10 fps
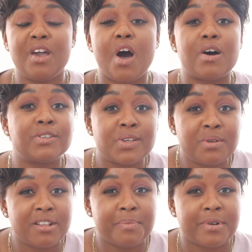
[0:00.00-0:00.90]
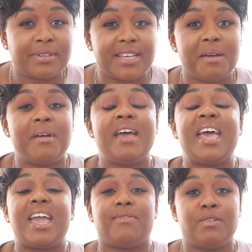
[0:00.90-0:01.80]
Also, another pro tip,
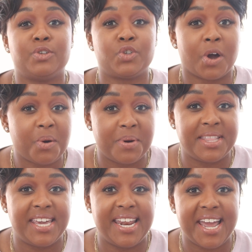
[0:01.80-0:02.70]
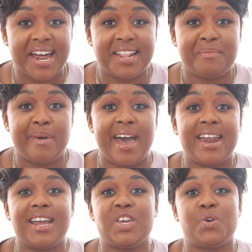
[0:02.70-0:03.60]
if you struggle in getting out of the
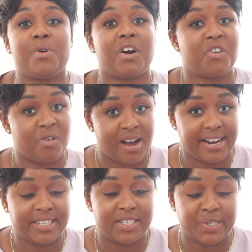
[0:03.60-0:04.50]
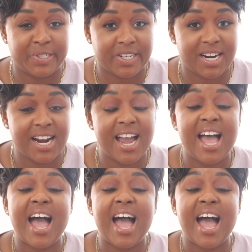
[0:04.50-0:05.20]
bed and you are a chronic snoozer,